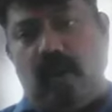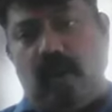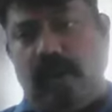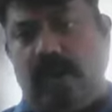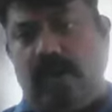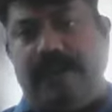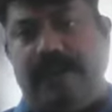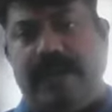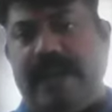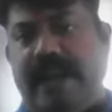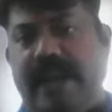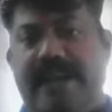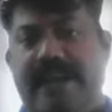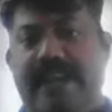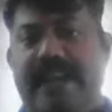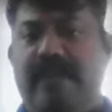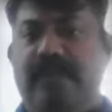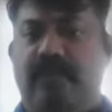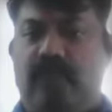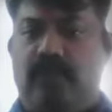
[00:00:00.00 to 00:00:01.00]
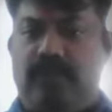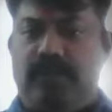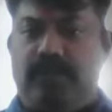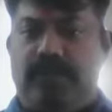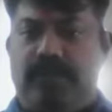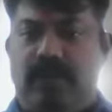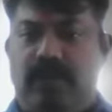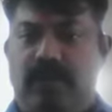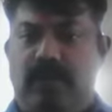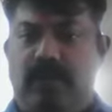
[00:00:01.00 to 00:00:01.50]
can call me
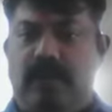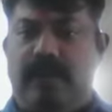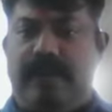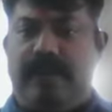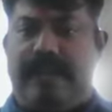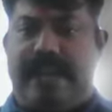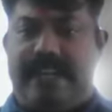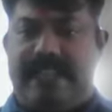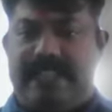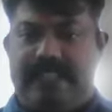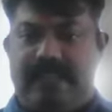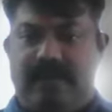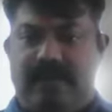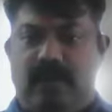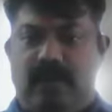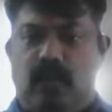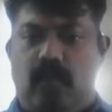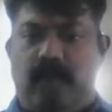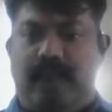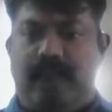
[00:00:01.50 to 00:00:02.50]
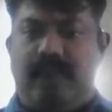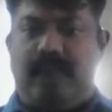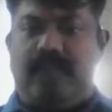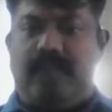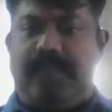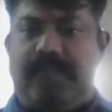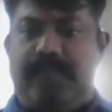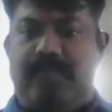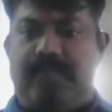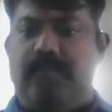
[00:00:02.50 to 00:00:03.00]
9840 871
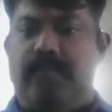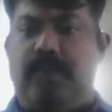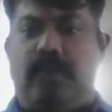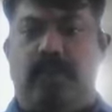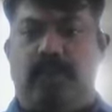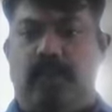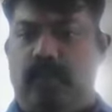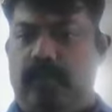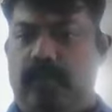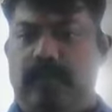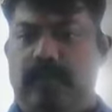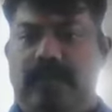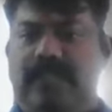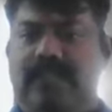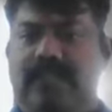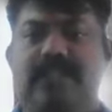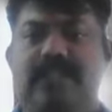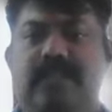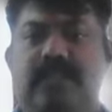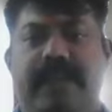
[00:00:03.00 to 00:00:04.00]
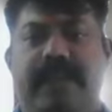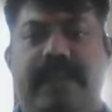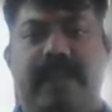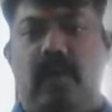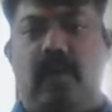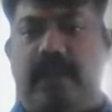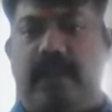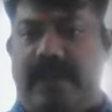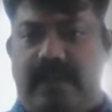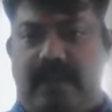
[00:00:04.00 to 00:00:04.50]
302. This is my
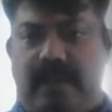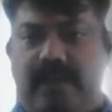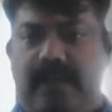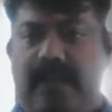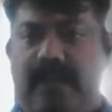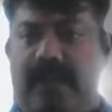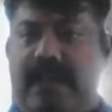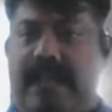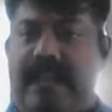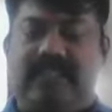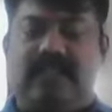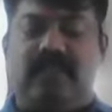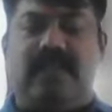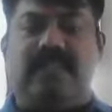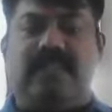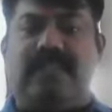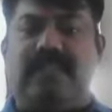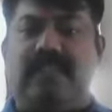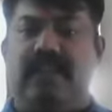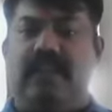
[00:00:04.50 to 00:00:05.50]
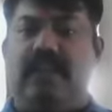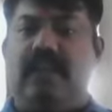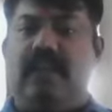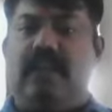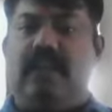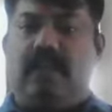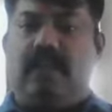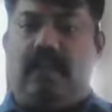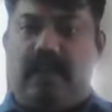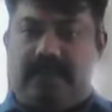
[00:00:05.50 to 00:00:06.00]
contact number as well as a
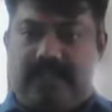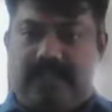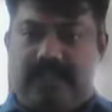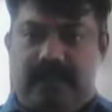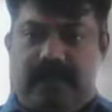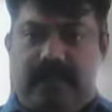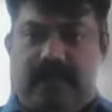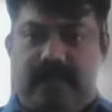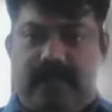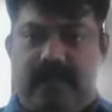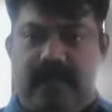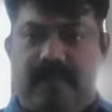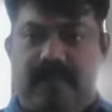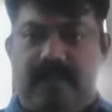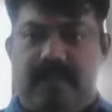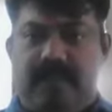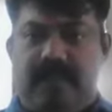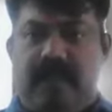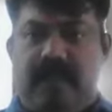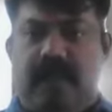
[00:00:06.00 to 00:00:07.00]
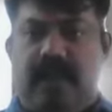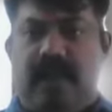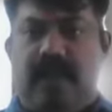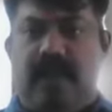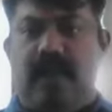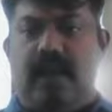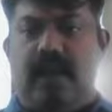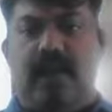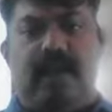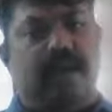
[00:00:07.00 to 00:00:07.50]
WhatsApp number.
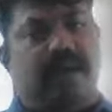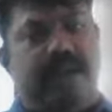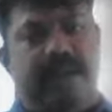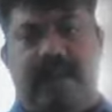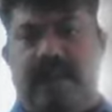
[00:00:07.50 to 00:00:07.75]
All